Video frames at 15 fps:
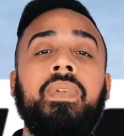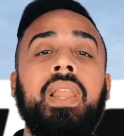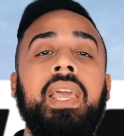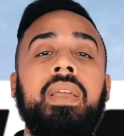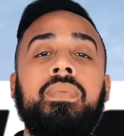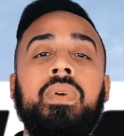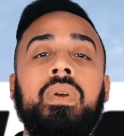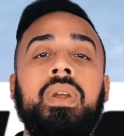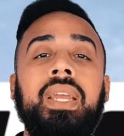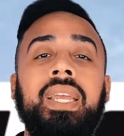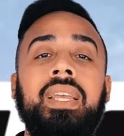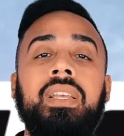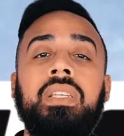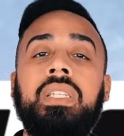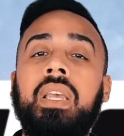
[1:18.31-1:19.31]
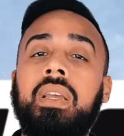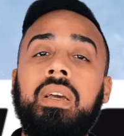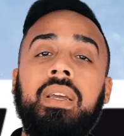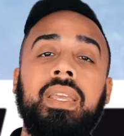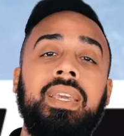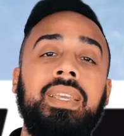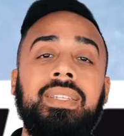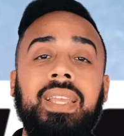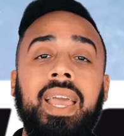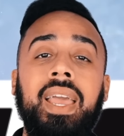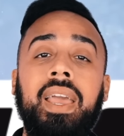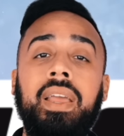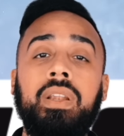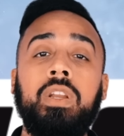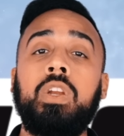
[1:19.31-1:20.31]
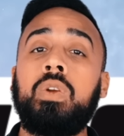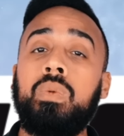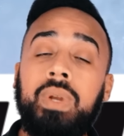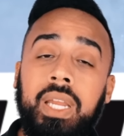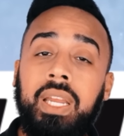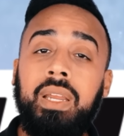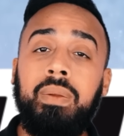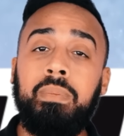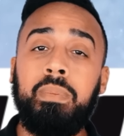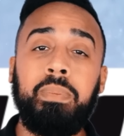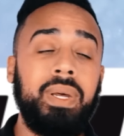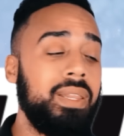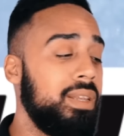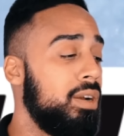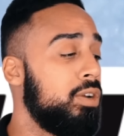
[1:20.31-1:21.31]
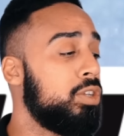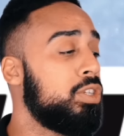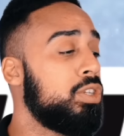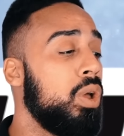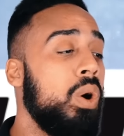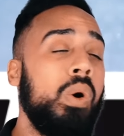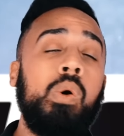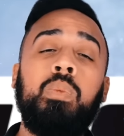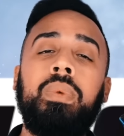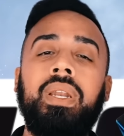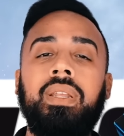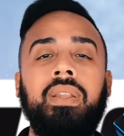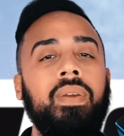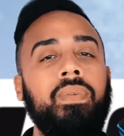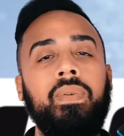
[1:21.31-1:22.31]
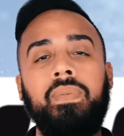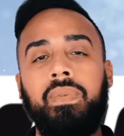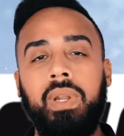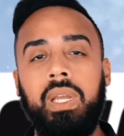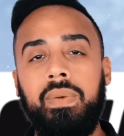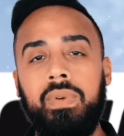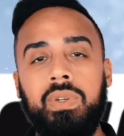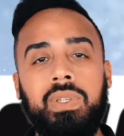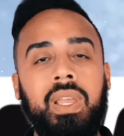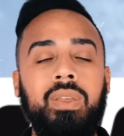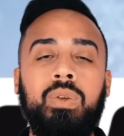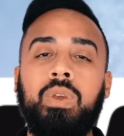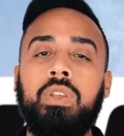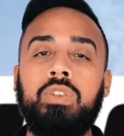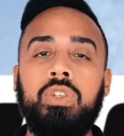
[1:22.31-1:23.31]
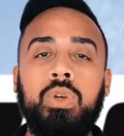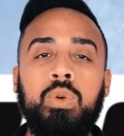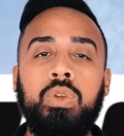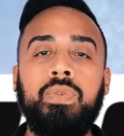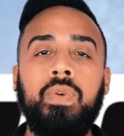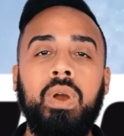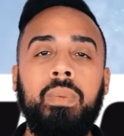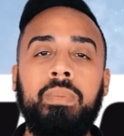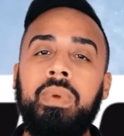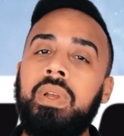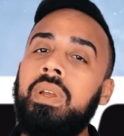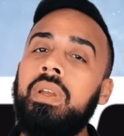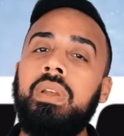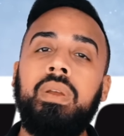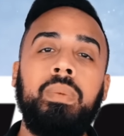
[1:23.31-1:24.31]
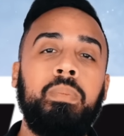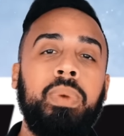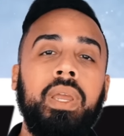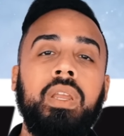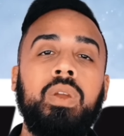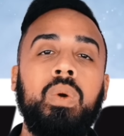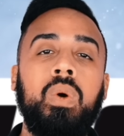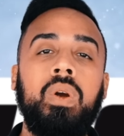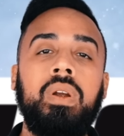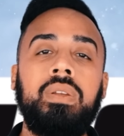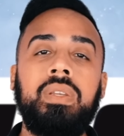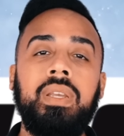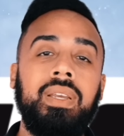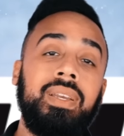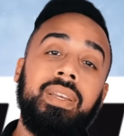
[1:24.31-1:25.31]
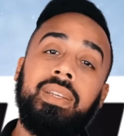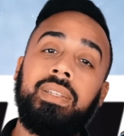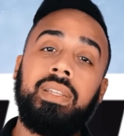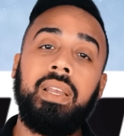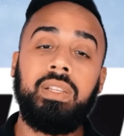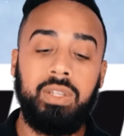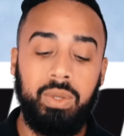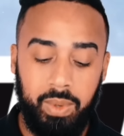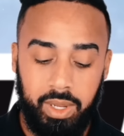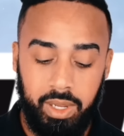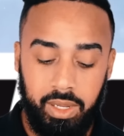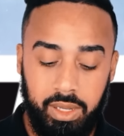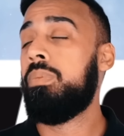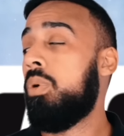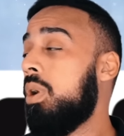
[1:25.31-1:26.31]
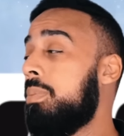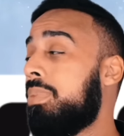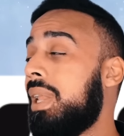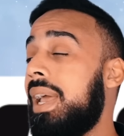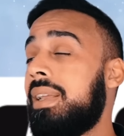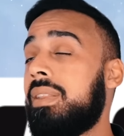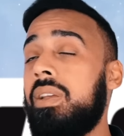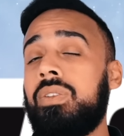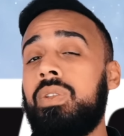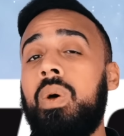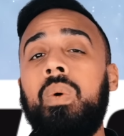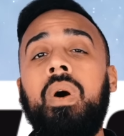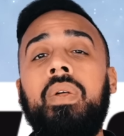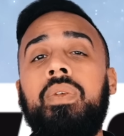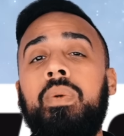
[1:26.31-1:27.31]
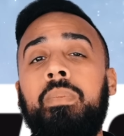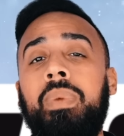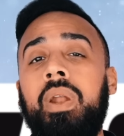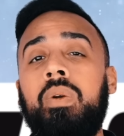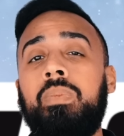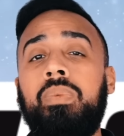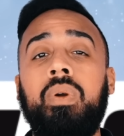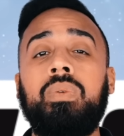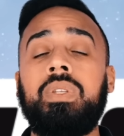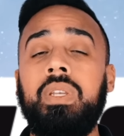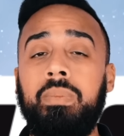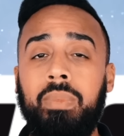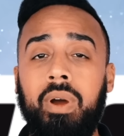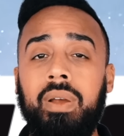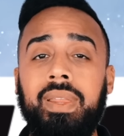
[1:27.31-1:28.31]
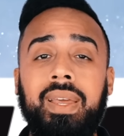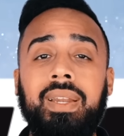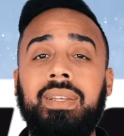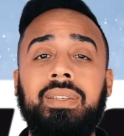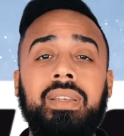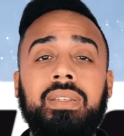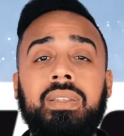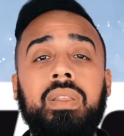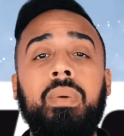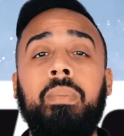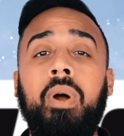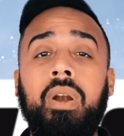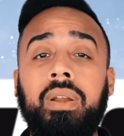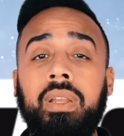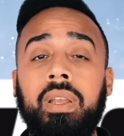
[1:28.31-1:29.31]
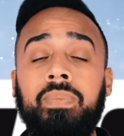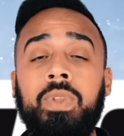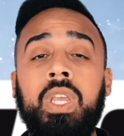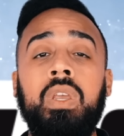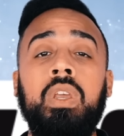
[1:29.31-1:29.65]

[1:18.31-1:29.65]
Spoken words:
flavor is cookies and cream, but there's so many different flavors that you can choose from. Pick yours. Stick to it. Point blank, there's no other better protein bar that exists in the market.